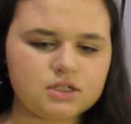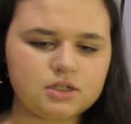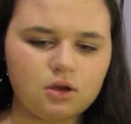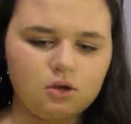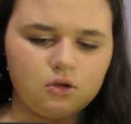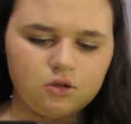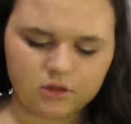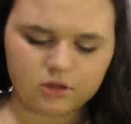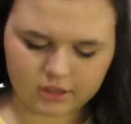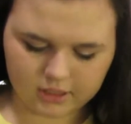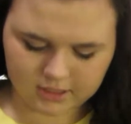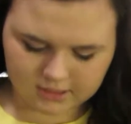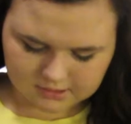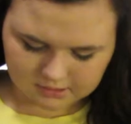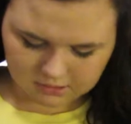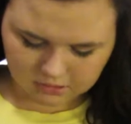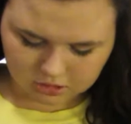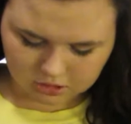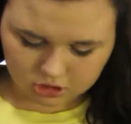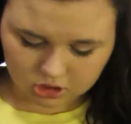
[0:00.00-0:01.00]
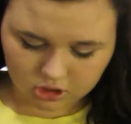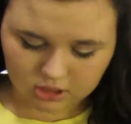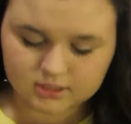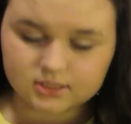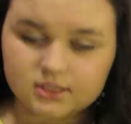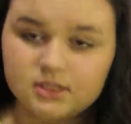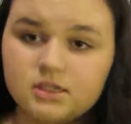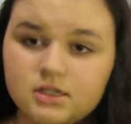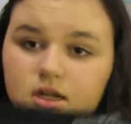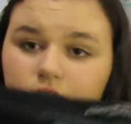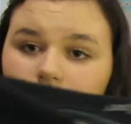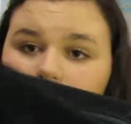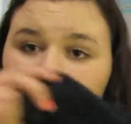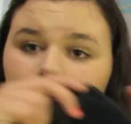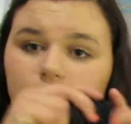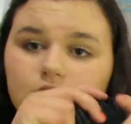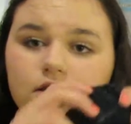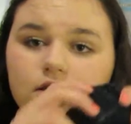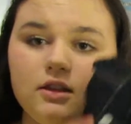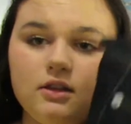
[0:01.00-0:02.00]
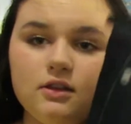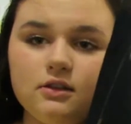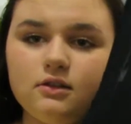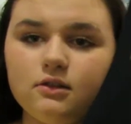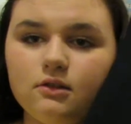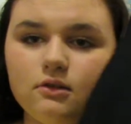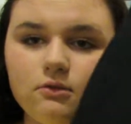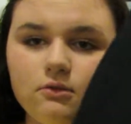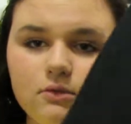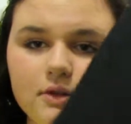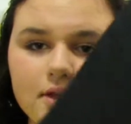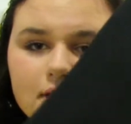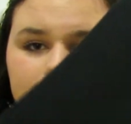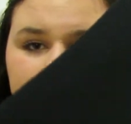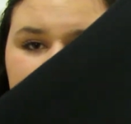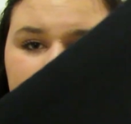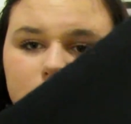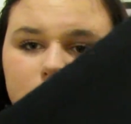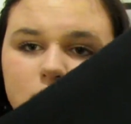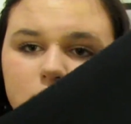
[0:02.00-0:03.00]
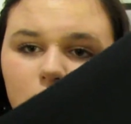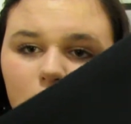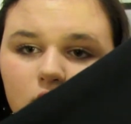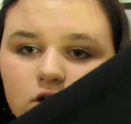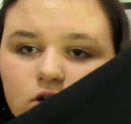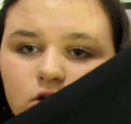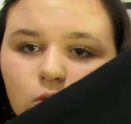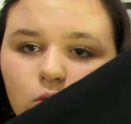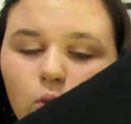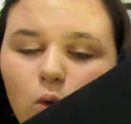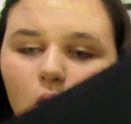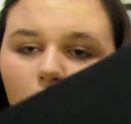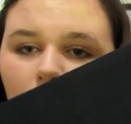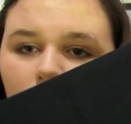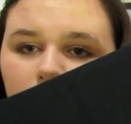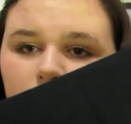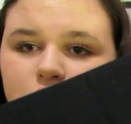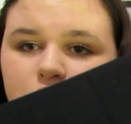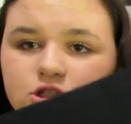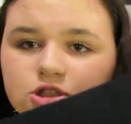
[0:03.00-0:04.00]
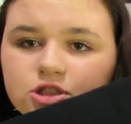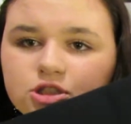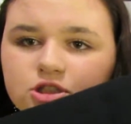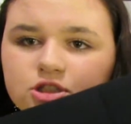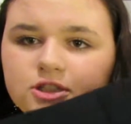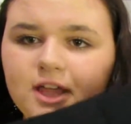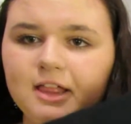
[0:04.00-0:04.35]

So these are just these really dark wash.